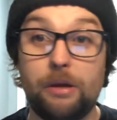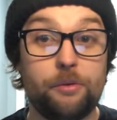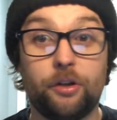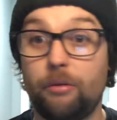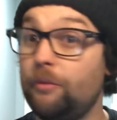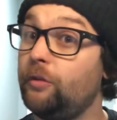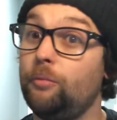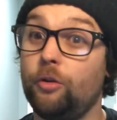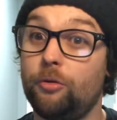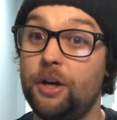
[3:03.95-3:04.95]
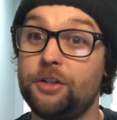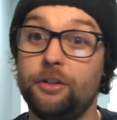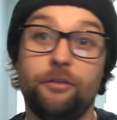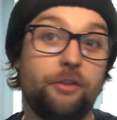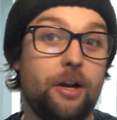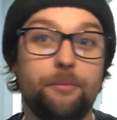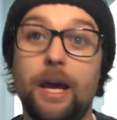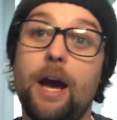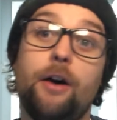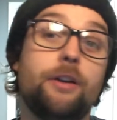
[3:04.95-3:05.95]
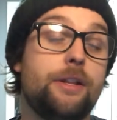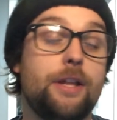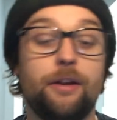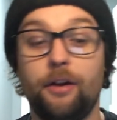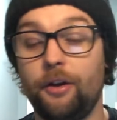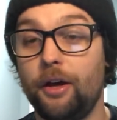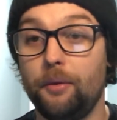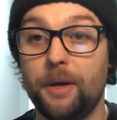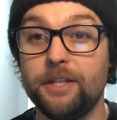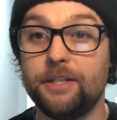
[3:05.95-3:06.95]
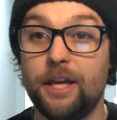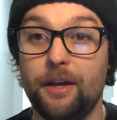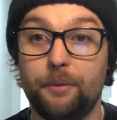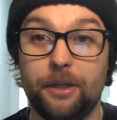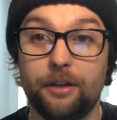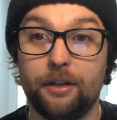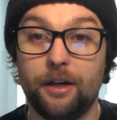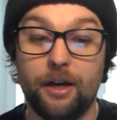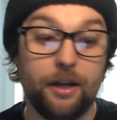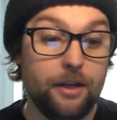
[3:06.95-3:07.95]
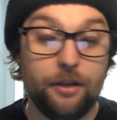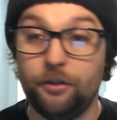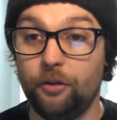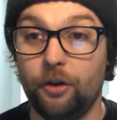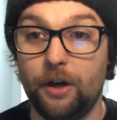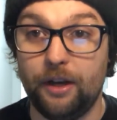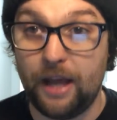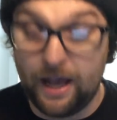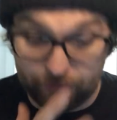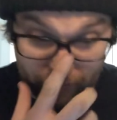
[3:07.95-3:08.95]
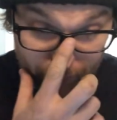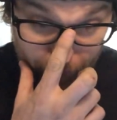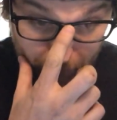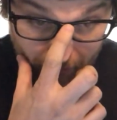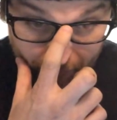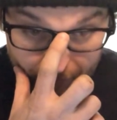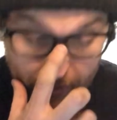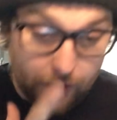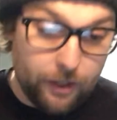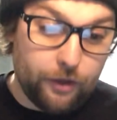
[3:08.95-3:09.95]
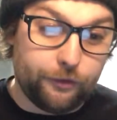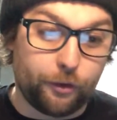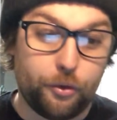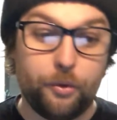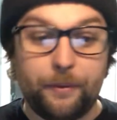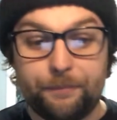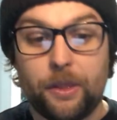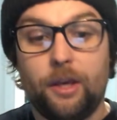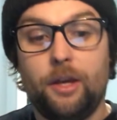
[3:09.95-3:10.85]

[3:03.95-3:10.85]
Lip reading: maybe you'll come up with some more questions, write them down, and then on Wednesday you can go ahead and ask them as well. So cool.